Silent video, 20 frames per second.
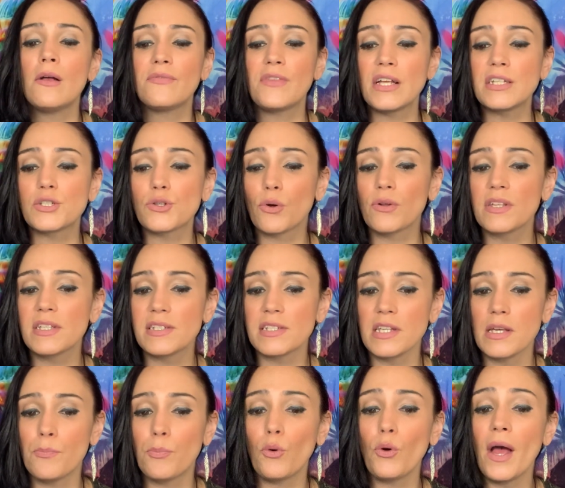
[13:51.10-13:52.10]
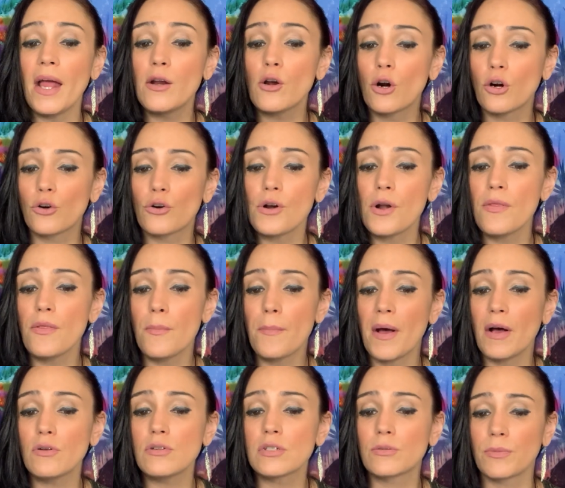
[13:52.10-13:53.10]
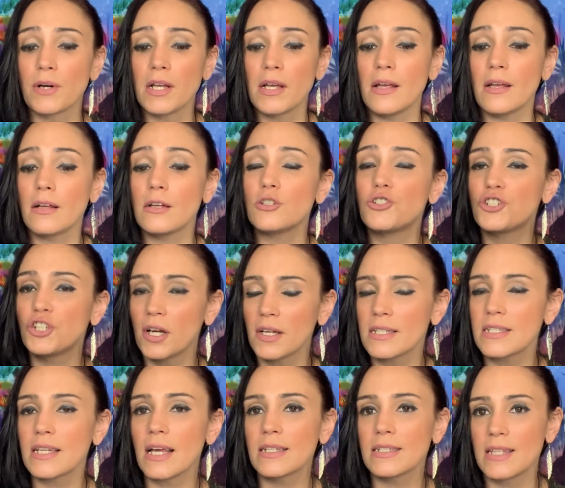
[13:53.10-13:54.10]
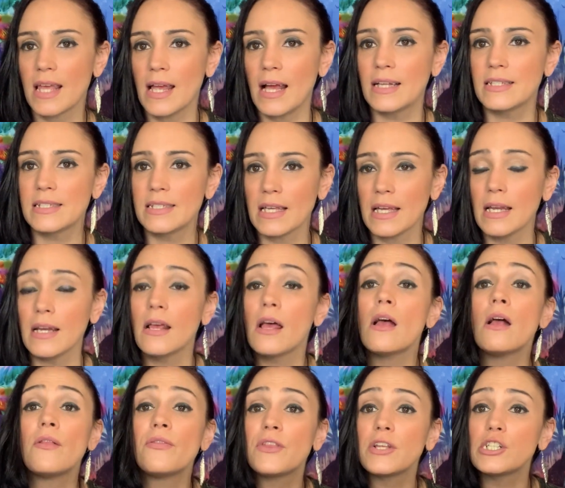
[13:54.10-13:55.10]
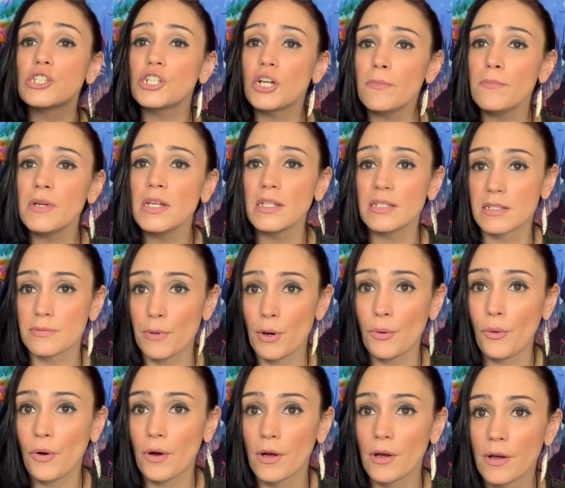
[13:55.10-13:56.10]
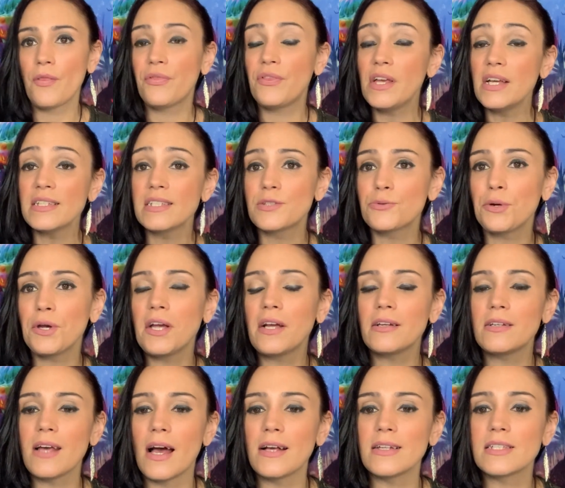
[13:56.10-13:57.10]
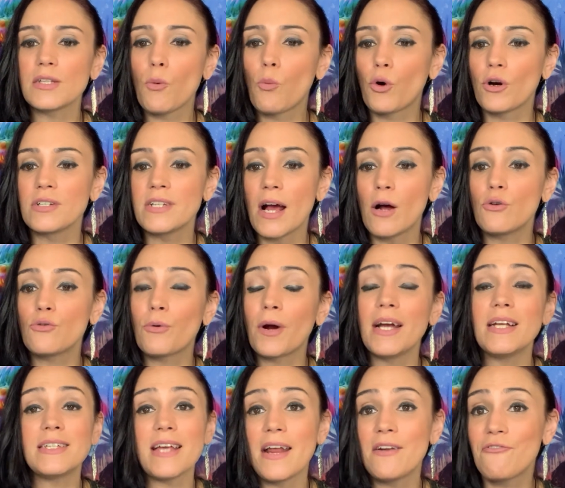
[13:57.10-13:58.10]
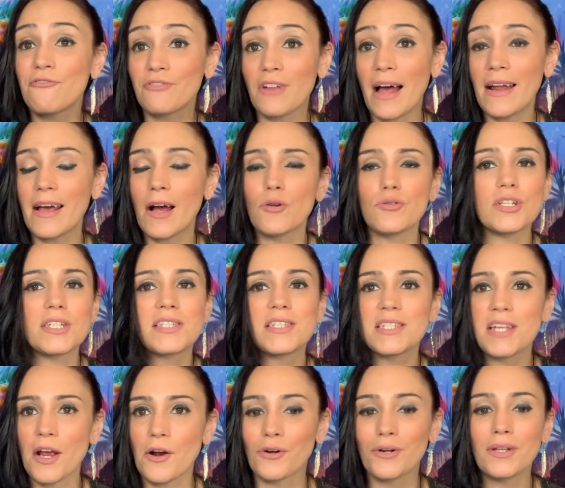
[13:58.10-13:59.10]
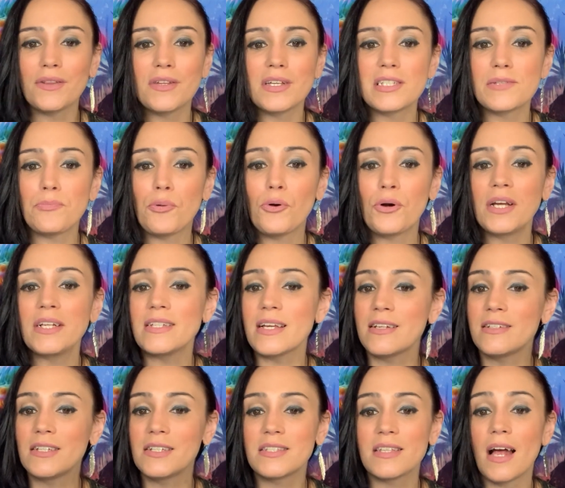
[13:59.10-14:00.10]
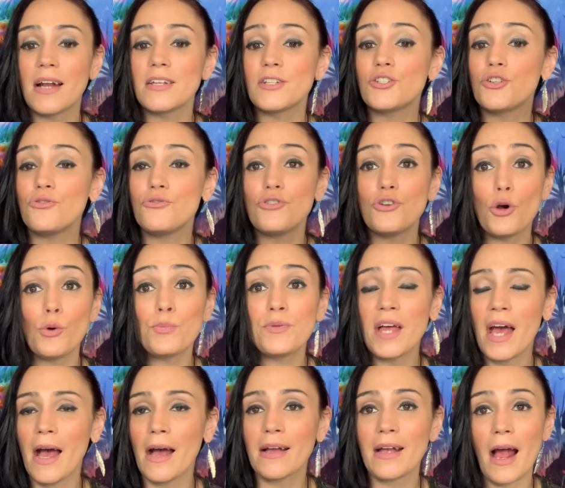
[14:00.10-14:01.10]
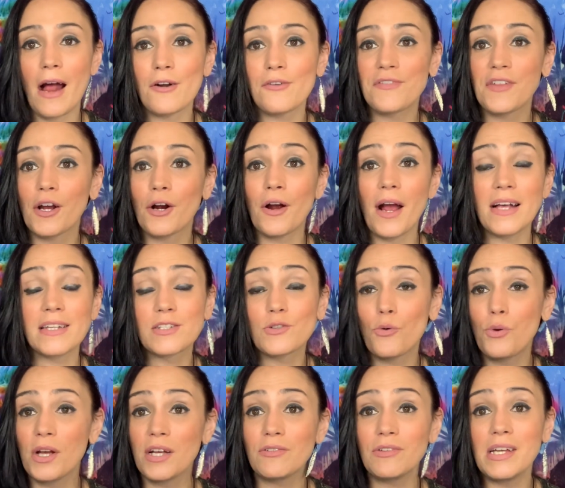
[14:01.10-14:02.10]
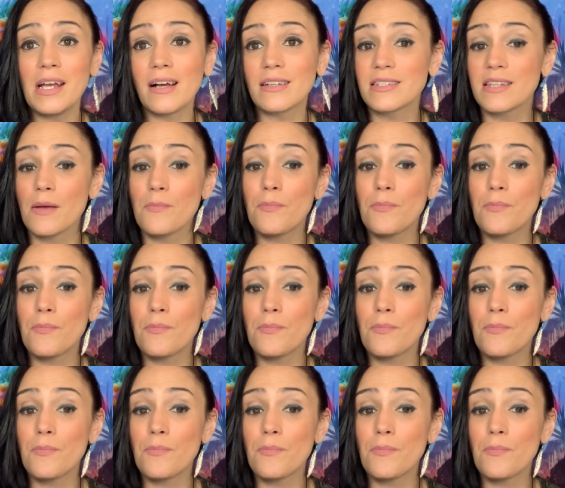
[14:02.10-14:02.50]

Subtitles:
They saw the steeple and heard the bells ringing just as they had seen the chimney smoke. These three cadets were downright and flat out scared at this point and decided to nope the heck out of there as quickly as they